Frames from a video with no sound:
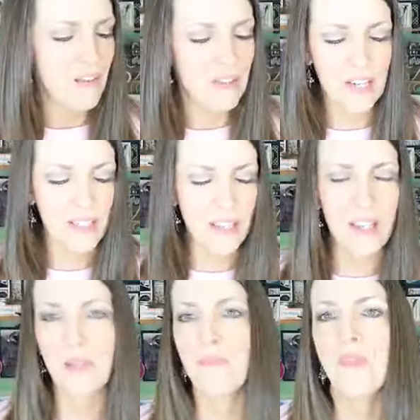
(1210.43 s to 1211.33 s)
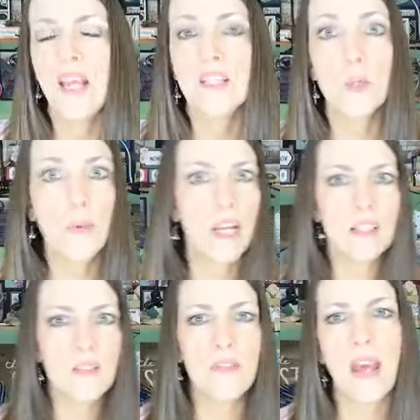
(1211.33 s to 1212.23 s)
Very exciting. So
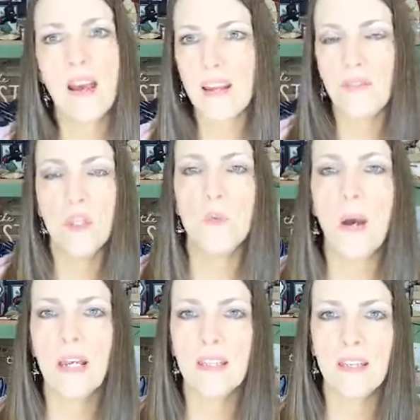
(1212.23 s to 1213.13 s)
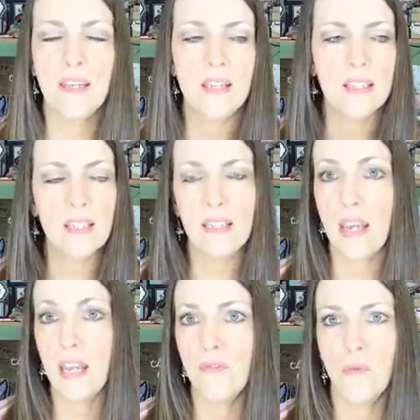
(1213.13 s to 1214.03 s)
because of that, if you buy the kit
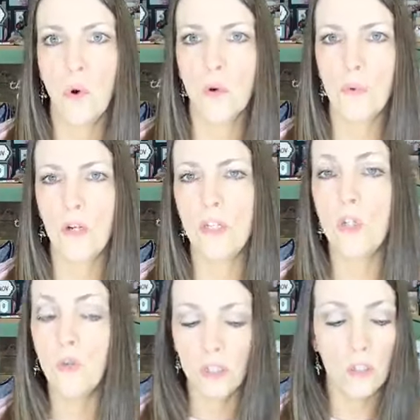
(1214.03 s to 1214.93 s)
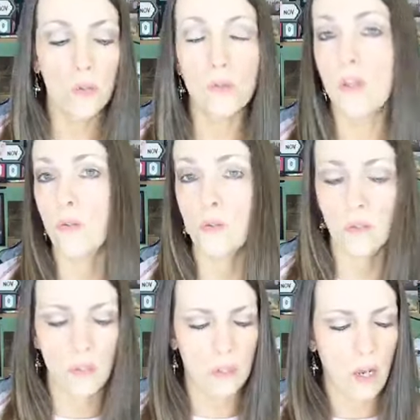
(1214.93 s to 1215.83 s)
today forward, you can choose
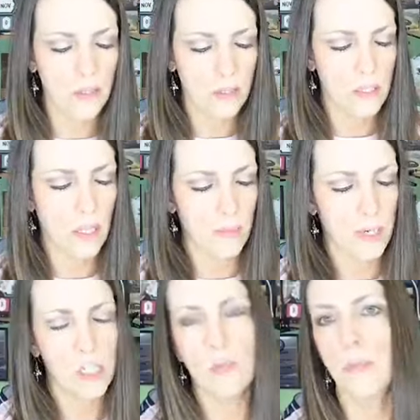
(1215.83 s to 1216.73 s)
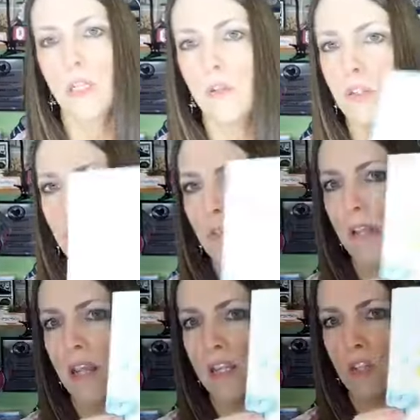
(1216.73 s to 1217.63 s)
those, not Celebration, but you can choose
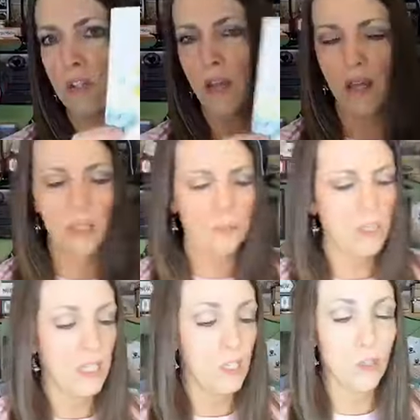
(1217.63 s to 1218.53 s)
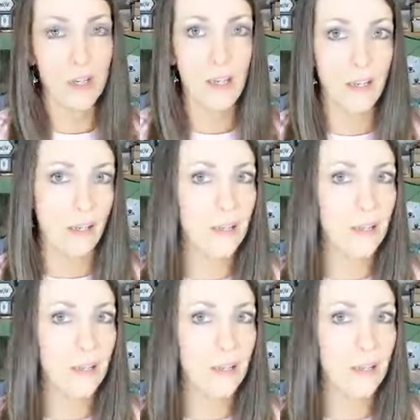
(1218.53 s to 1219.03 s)
Occasions items in your kit.